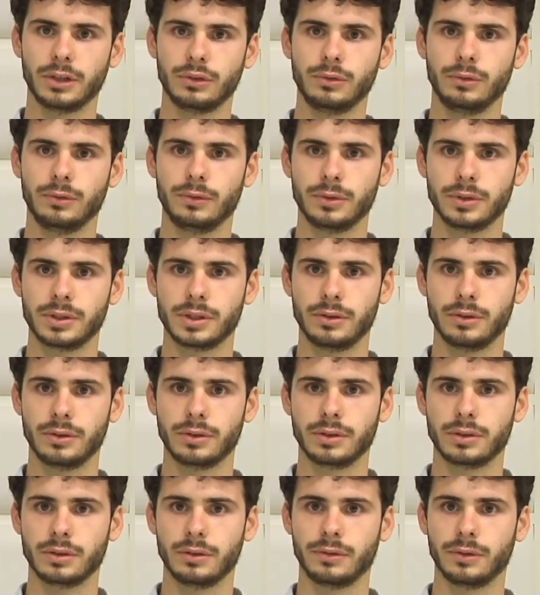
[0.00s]
two first
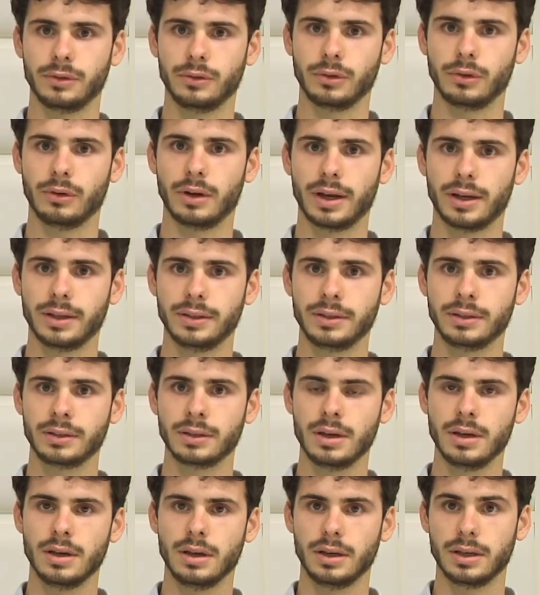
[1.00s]
years of undergrad
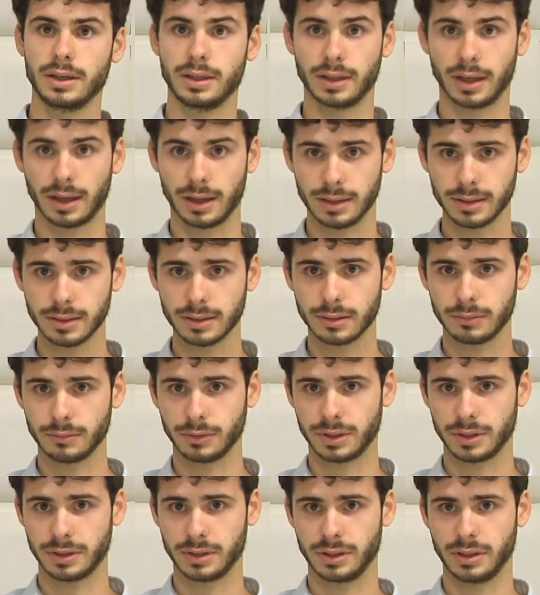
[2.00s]
in Reims,
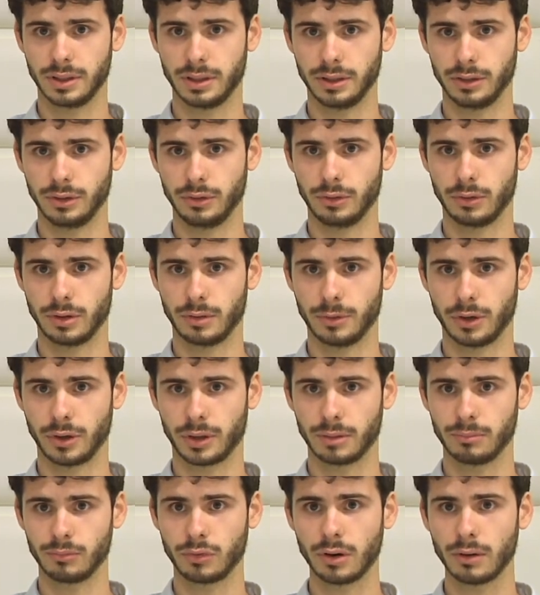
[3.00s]
which is the
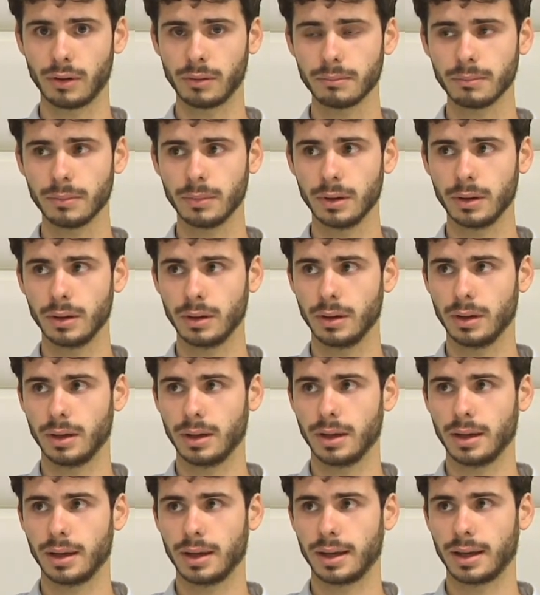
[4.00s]
Euro-American program.
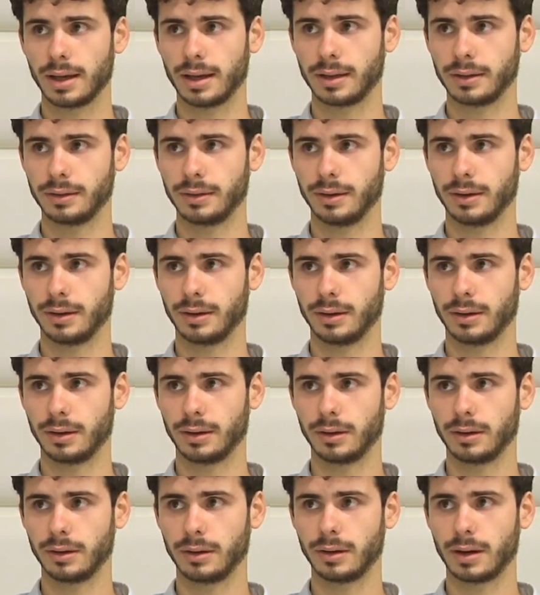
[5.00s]
And
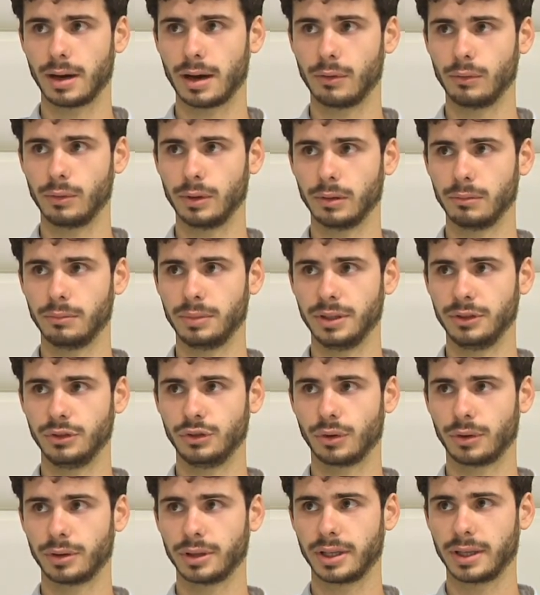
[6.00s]
uh, I will be
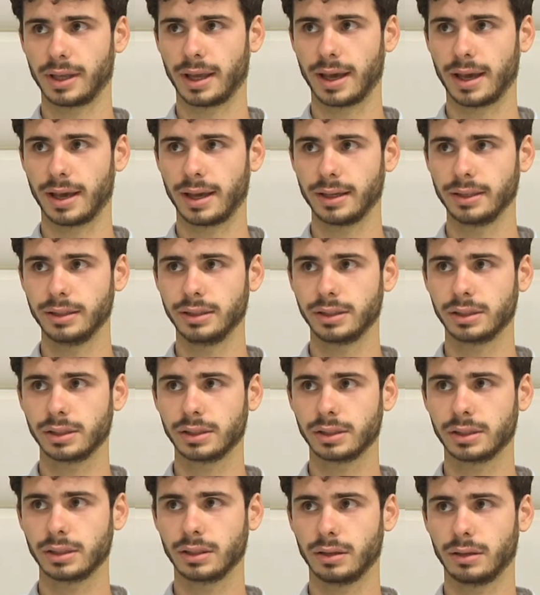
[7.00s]
joining
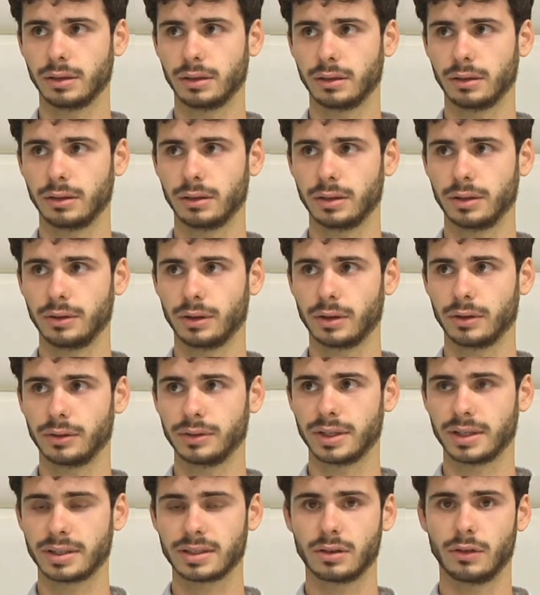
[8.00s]
EDGE uh, in the
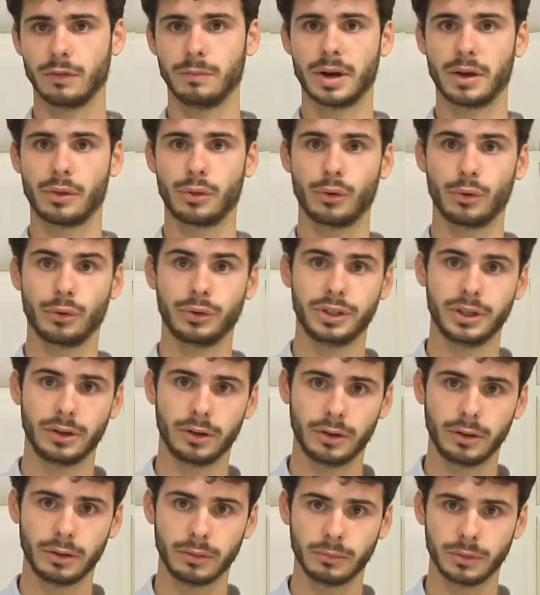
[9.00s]
context of my third
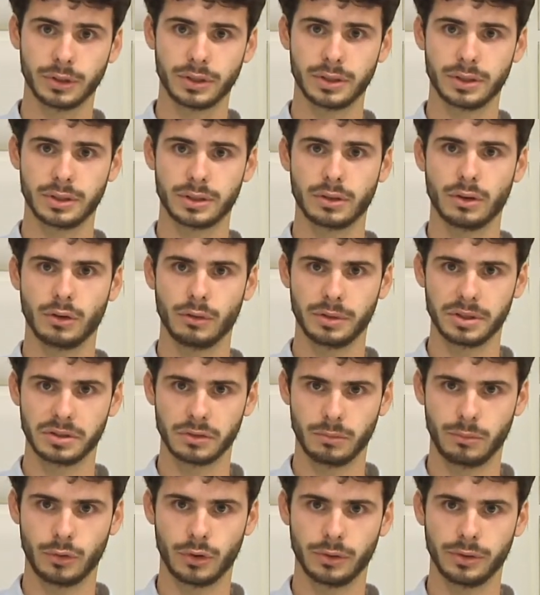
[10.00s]
year, which is always
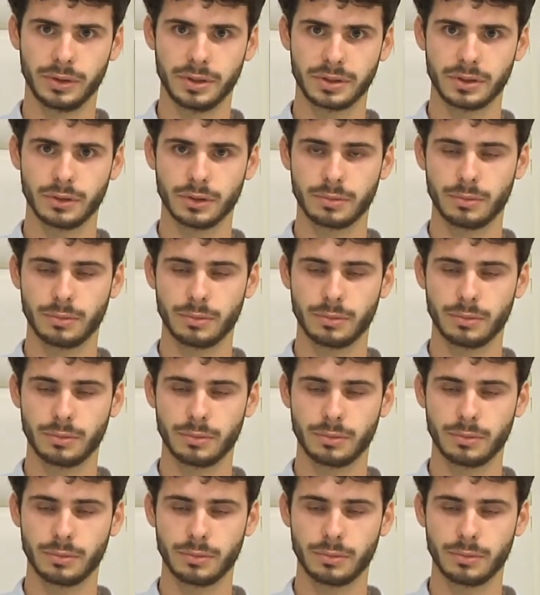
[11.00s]
abroad in Sciences